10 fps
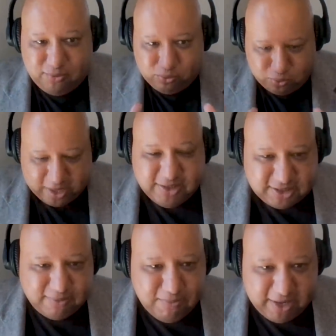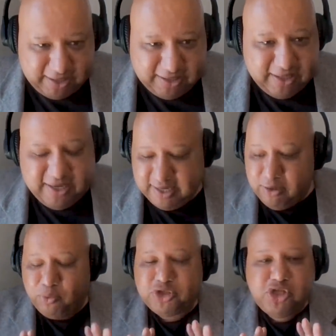raising money.
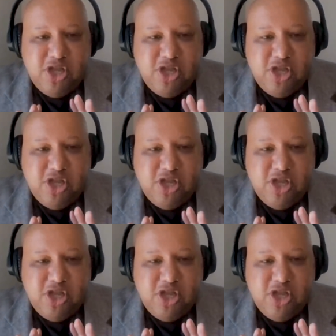It was